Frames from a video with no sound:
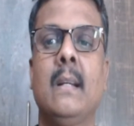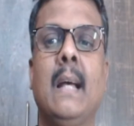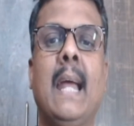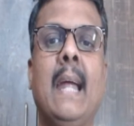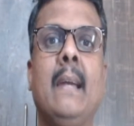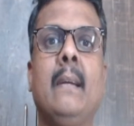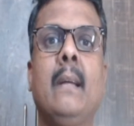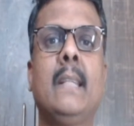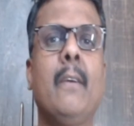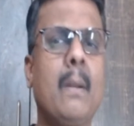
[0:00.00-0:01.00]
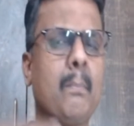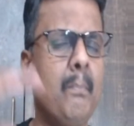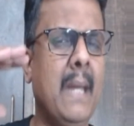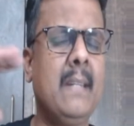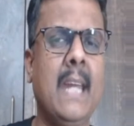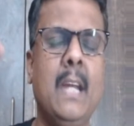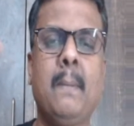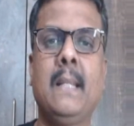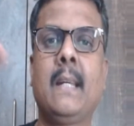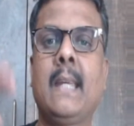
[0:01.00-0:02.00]
and they were maintained
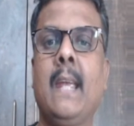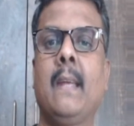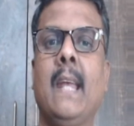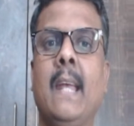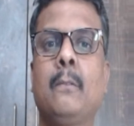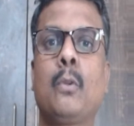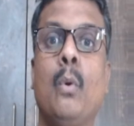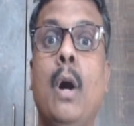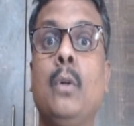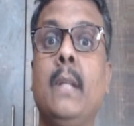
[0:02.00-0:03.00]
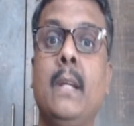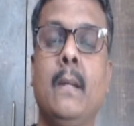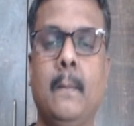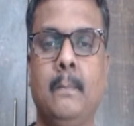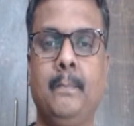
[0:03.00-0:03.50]
by the king throughout the year.